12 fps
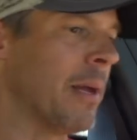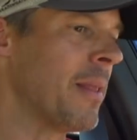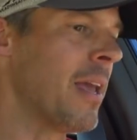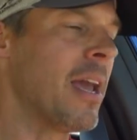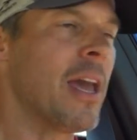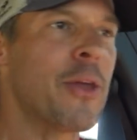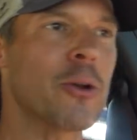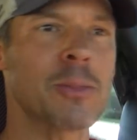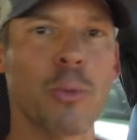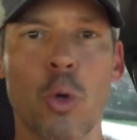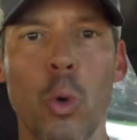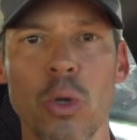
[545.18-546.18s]
but there's
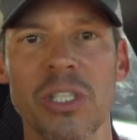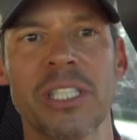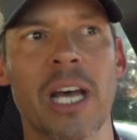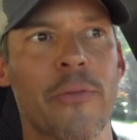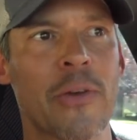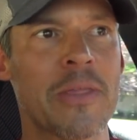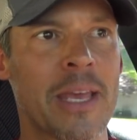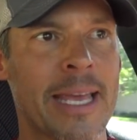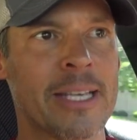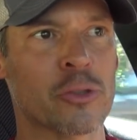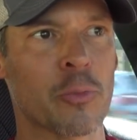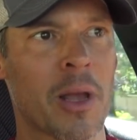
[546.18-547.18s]
some cool stuff in the
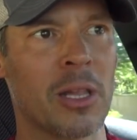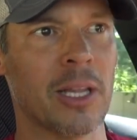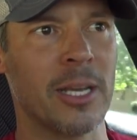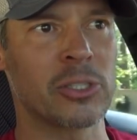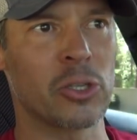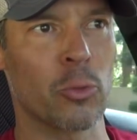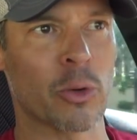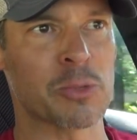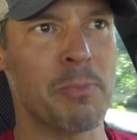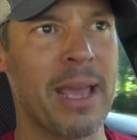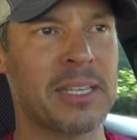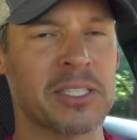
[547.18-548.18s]
instrument cluster, which
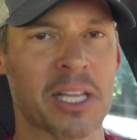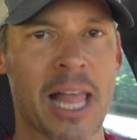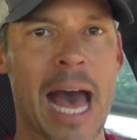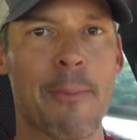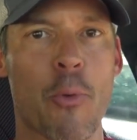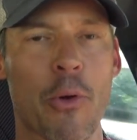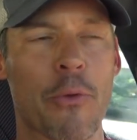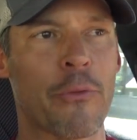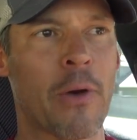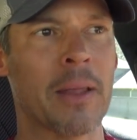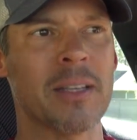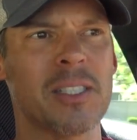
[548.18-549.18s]
makes this a lot more fun.